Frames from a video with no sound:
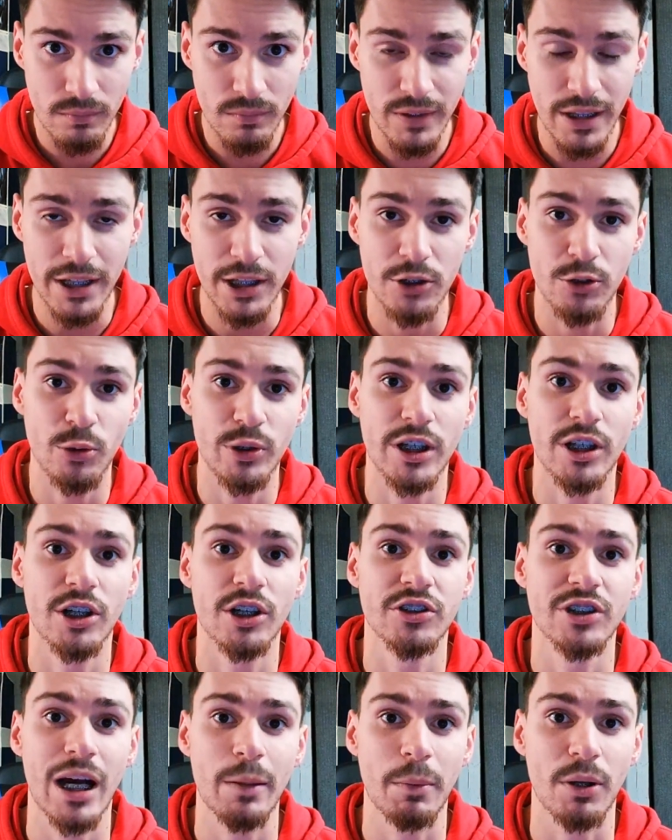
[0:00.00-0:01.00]
and you're doing a
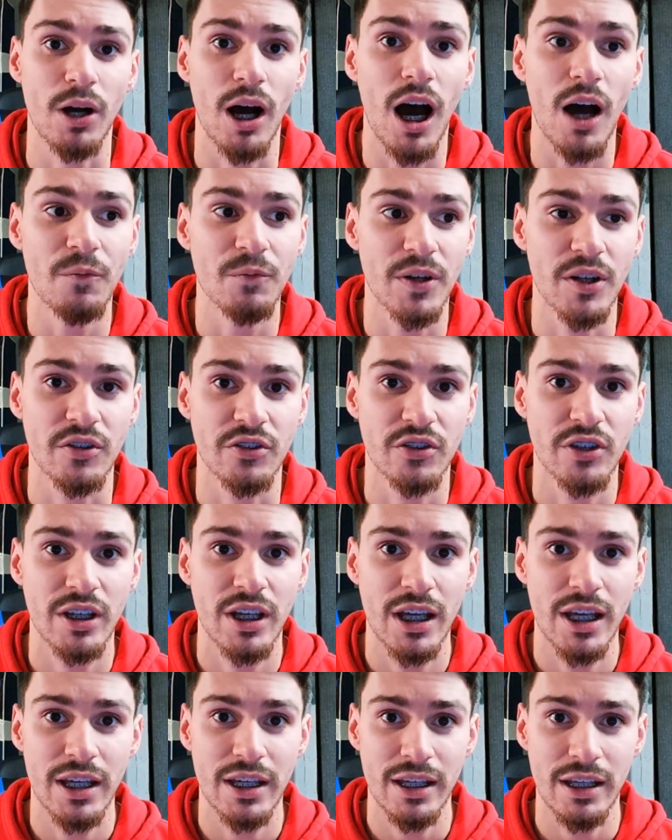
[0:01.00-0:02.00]
good job on offense
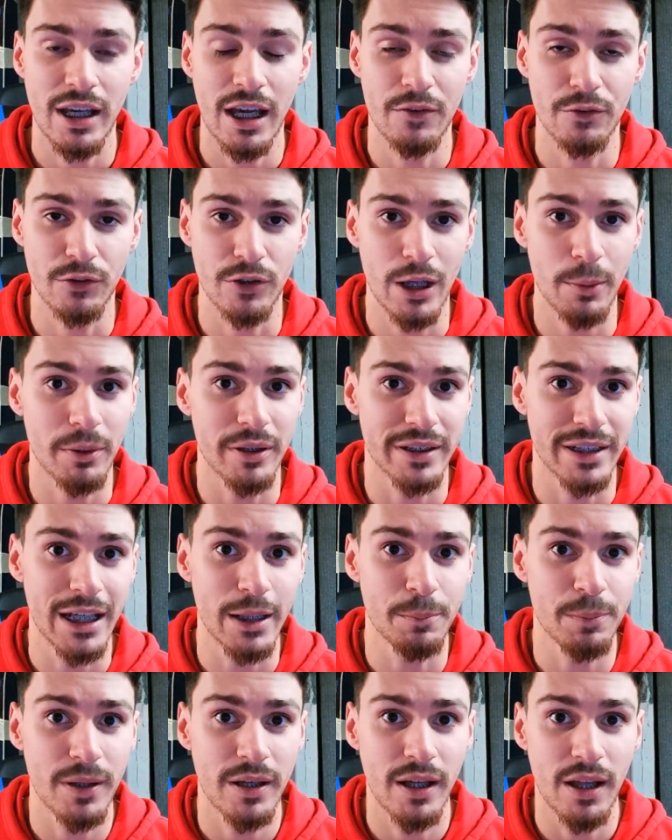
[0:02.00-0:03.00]
if you're able to
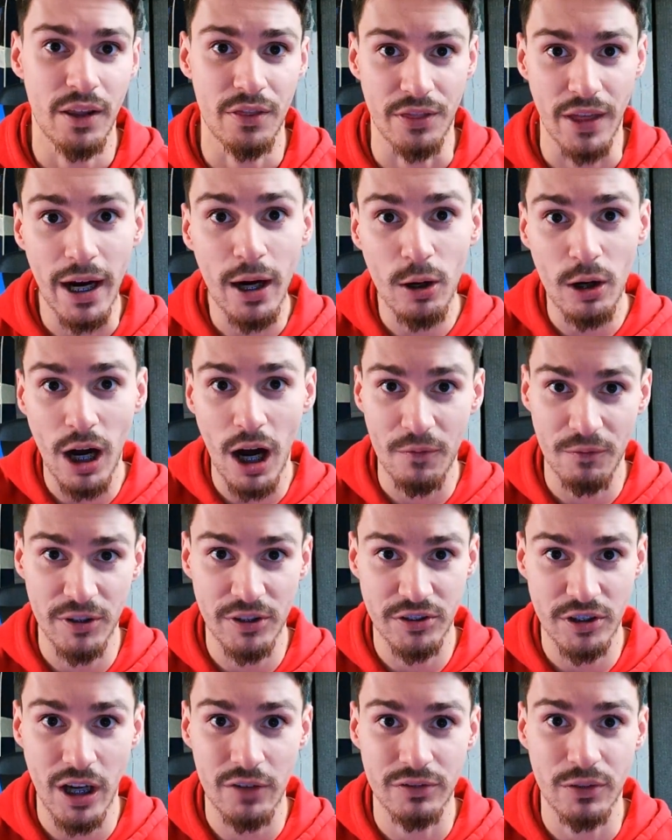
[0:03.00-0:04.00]
keep their
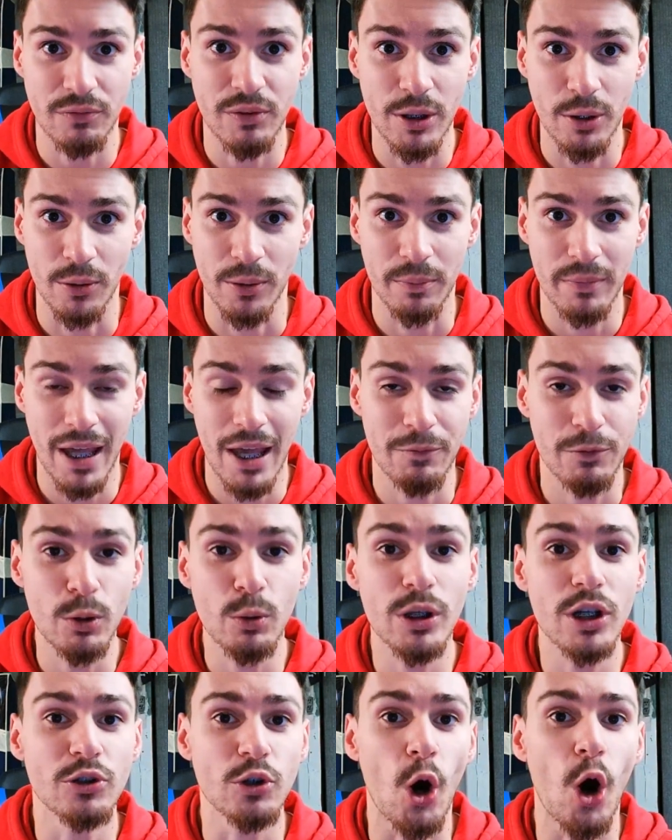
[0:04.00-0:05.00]
offense off the field. If you
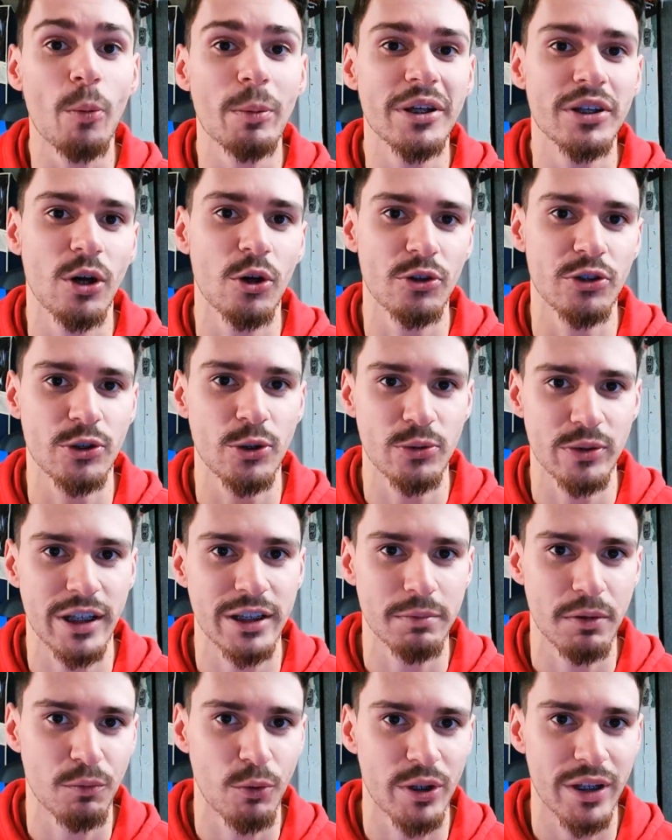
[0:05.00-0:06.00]
would have told me those 2
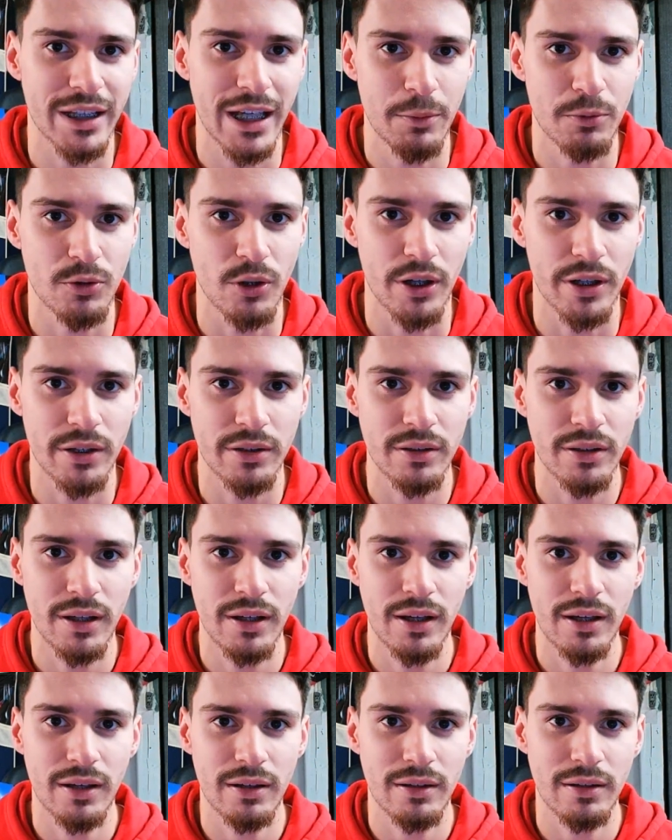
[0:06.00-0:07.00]
things before the game started,
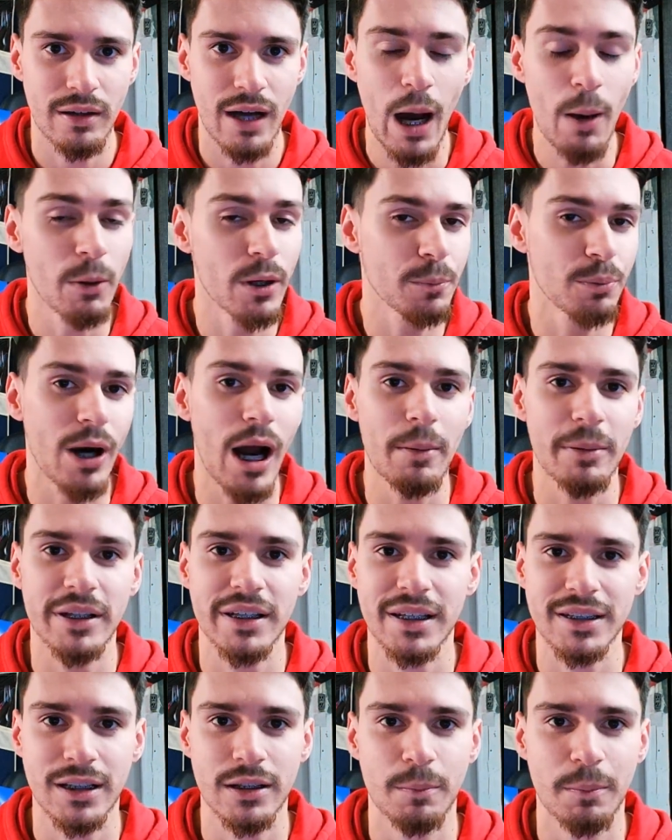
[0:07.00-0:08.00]
I would have probably
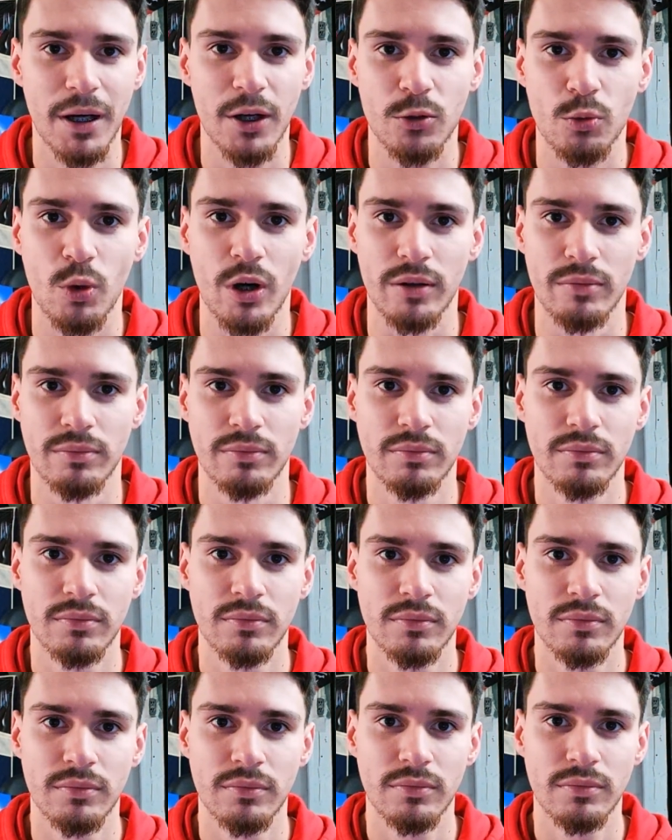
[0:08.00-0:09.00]
guessed that the Bears won.
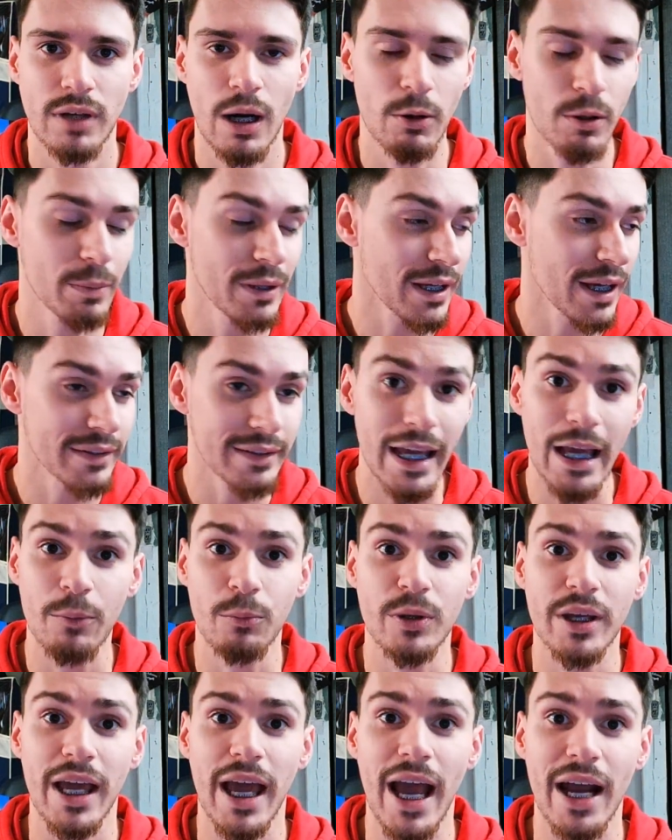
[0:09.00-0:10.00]
I would have been like, damn,
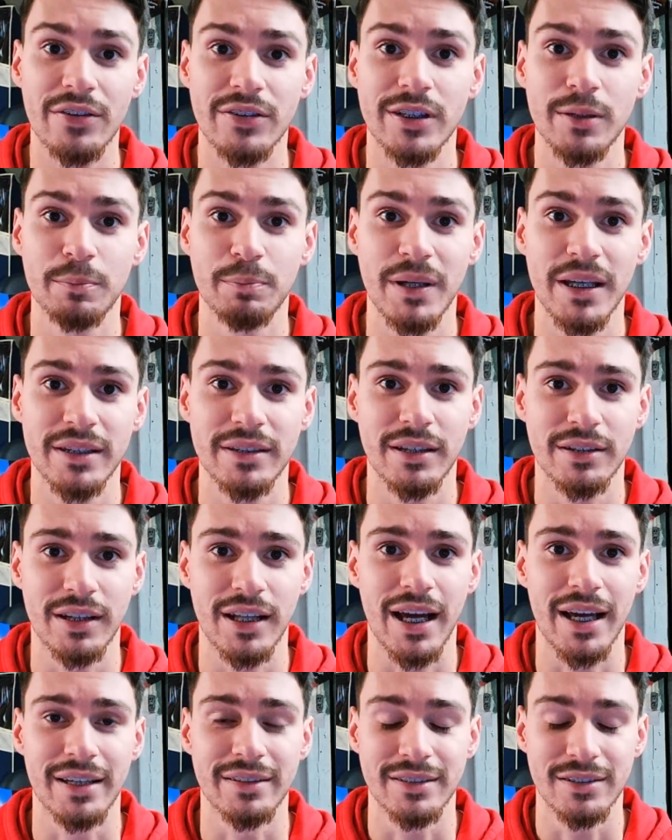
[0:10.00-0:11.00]
we actually beat the
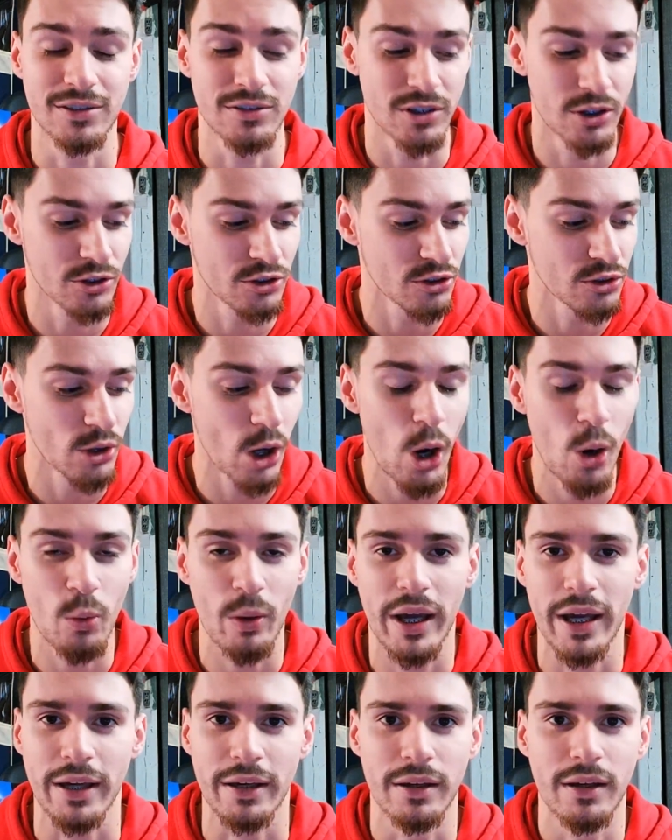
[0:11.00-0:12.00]
Lions. There's no
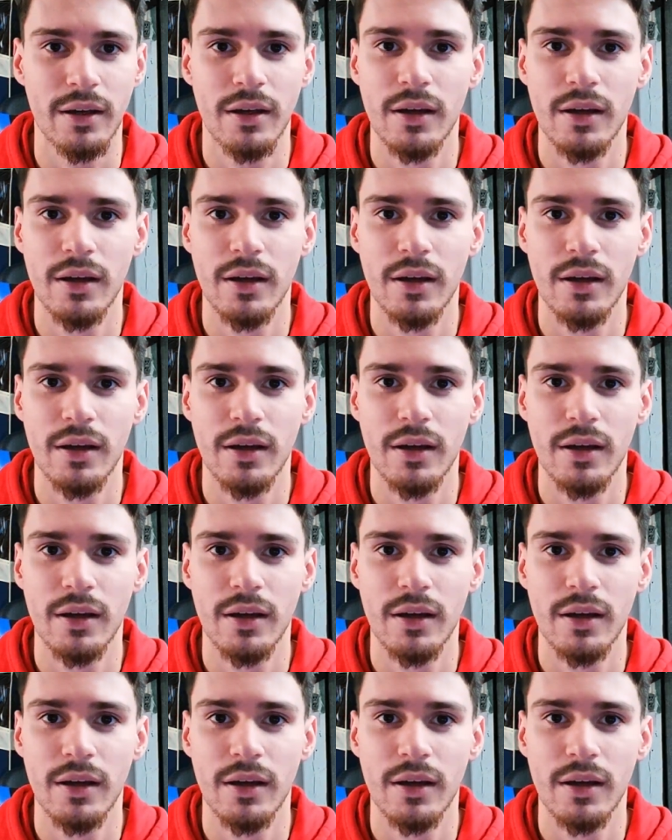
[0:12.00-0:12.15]
way.